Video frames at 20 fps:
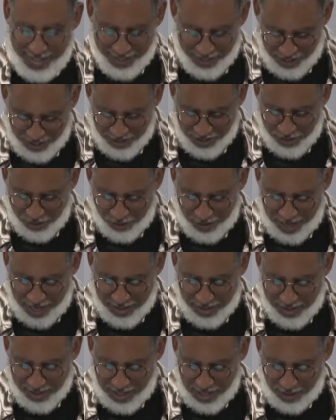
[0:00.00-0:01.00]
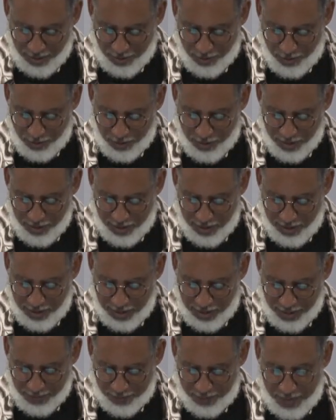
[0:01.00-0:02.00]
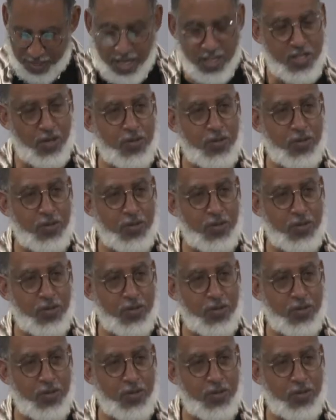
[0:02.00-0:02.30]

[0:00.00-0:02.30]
Jesus Christ as our Lord. And